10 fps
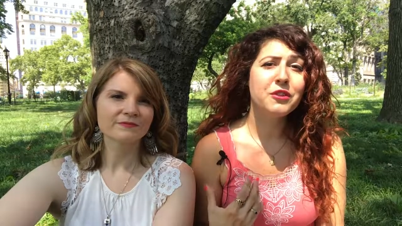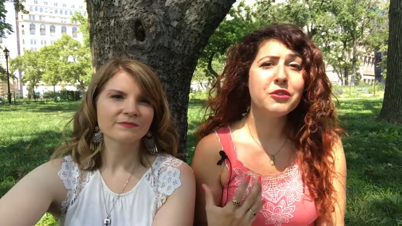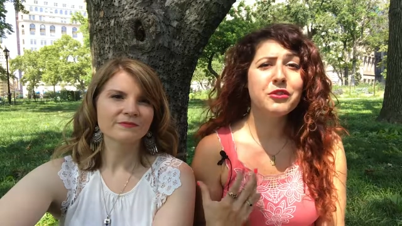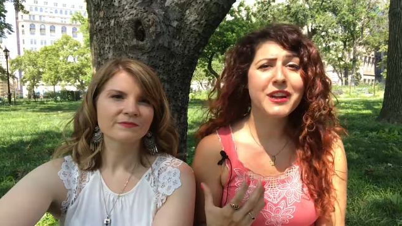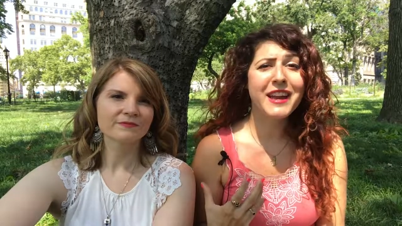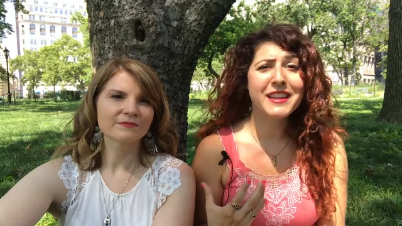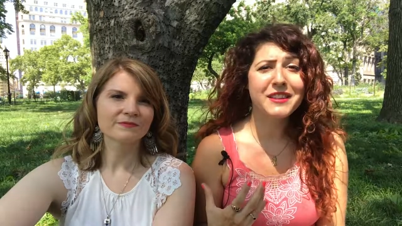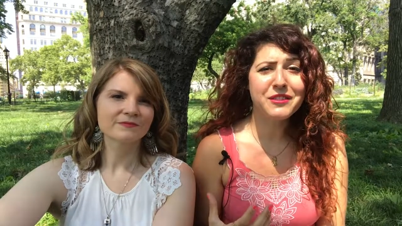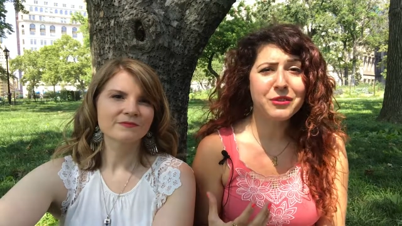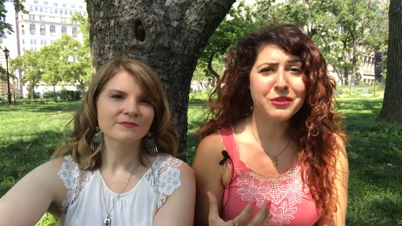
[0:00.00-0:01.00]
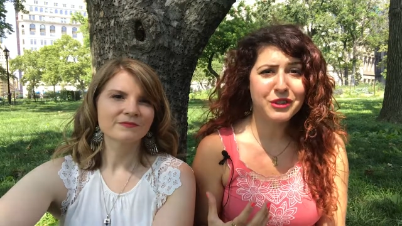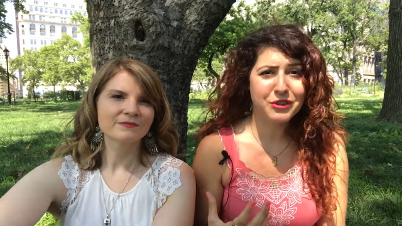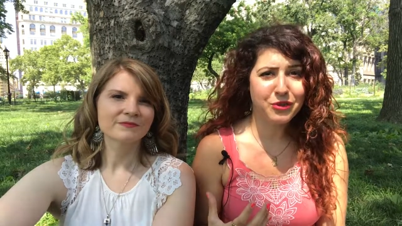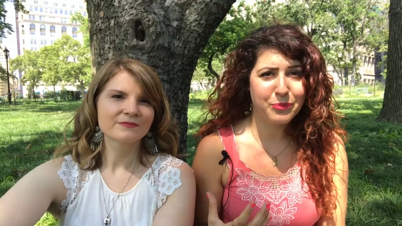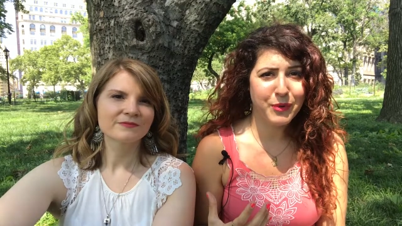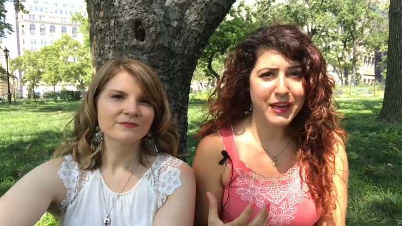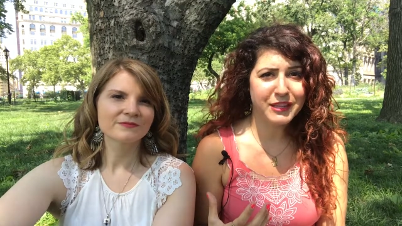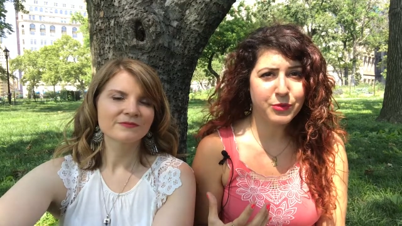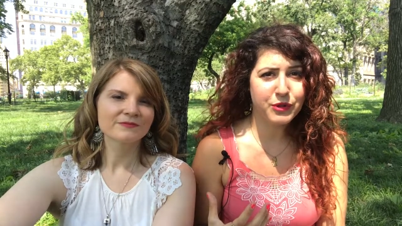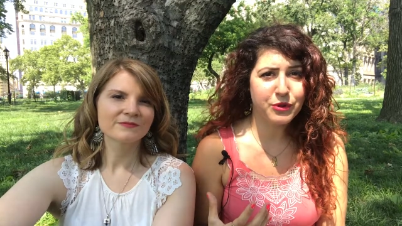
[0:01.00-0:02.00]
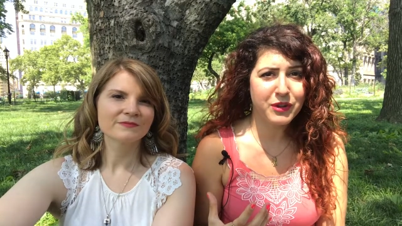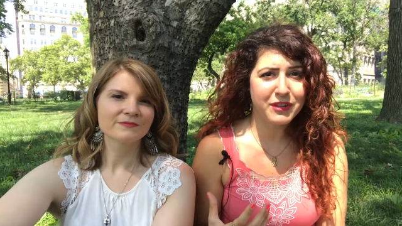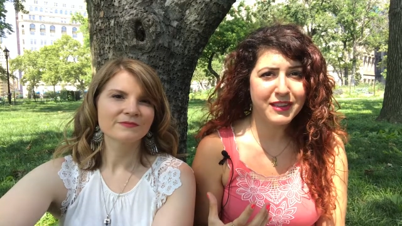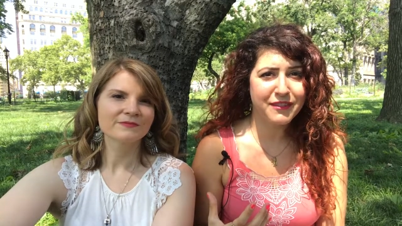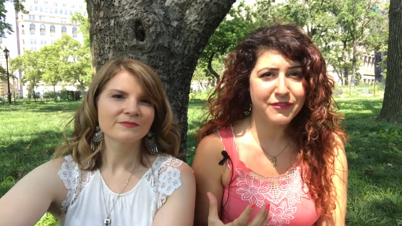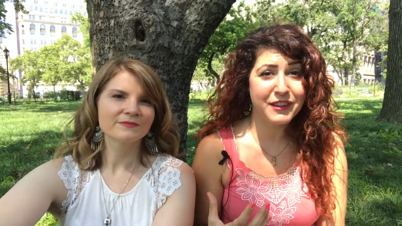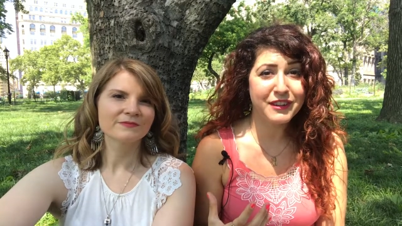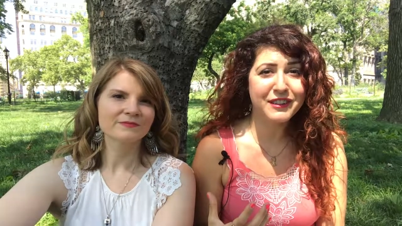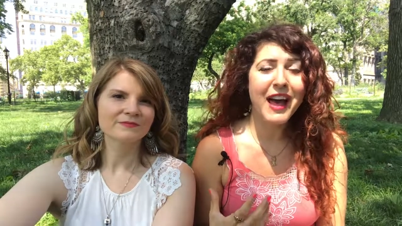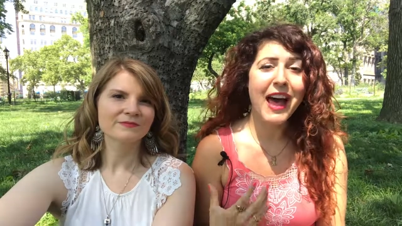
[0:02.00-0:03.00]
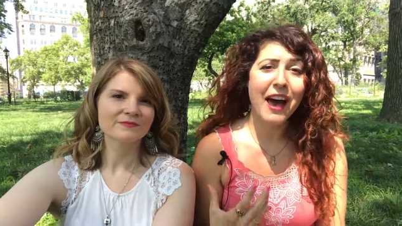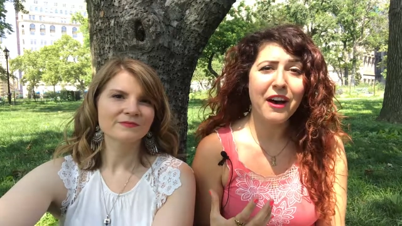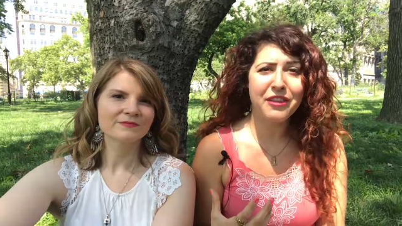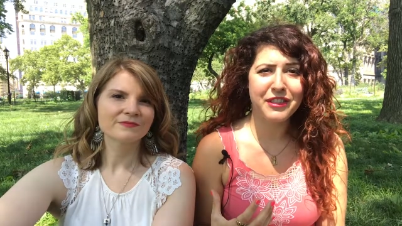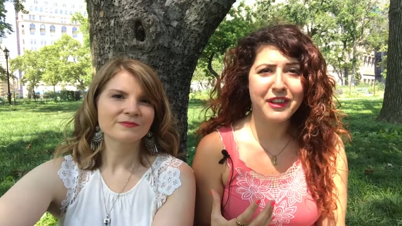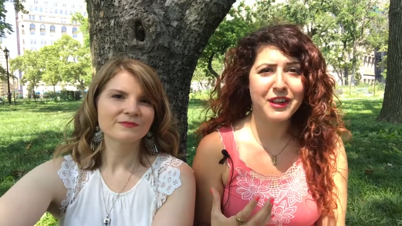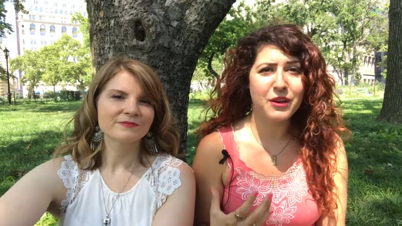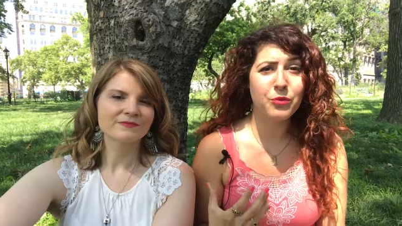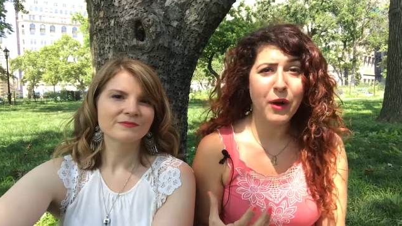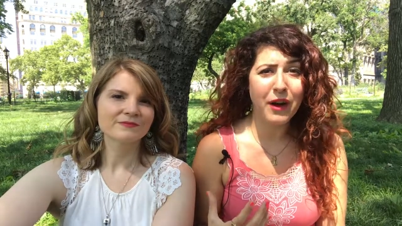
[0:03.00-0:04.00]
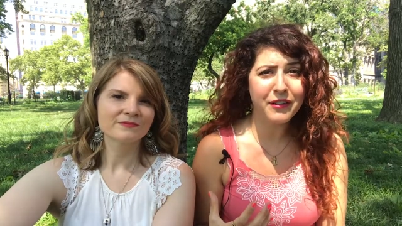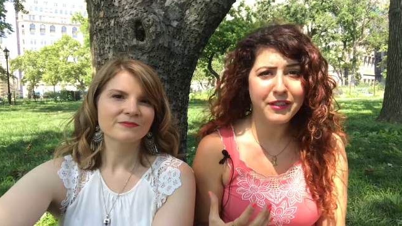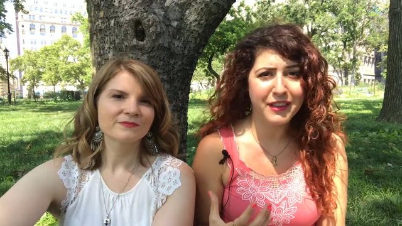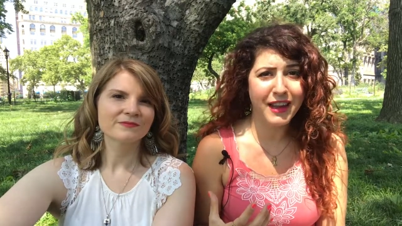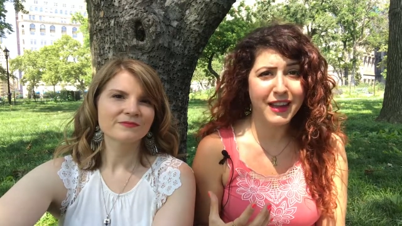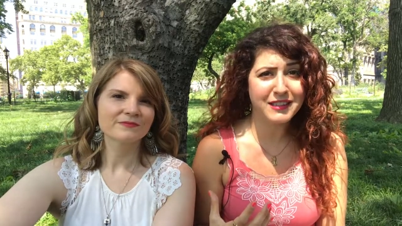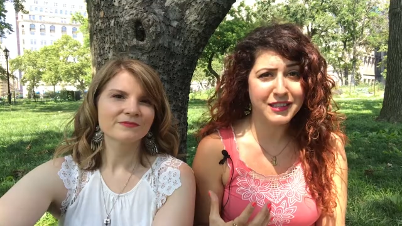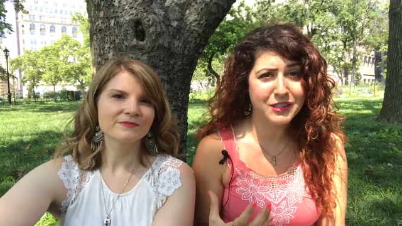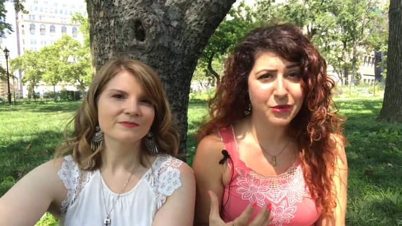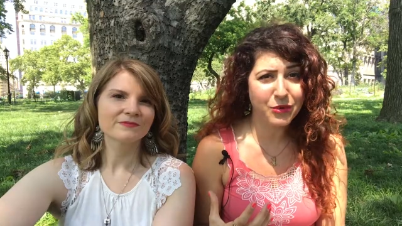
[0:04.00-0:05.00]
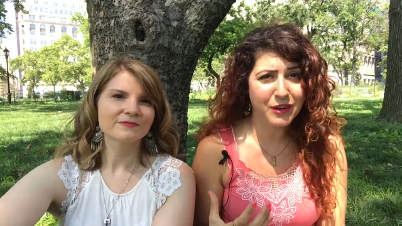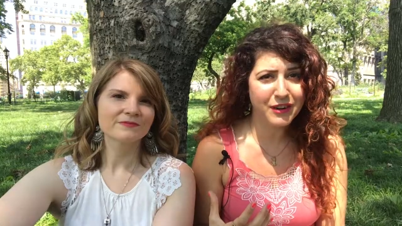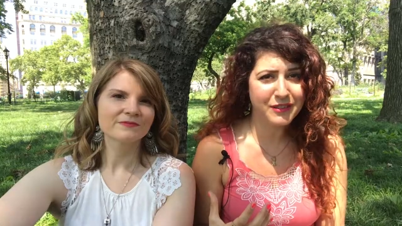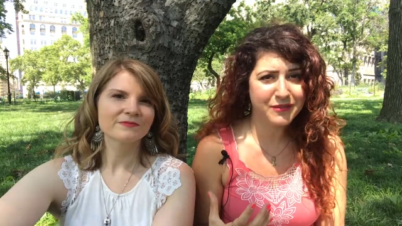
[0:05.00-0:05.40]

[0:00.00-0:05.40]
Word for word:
Speaker 1: You create a new secure base where you can feel healthy, wealthy, and secure.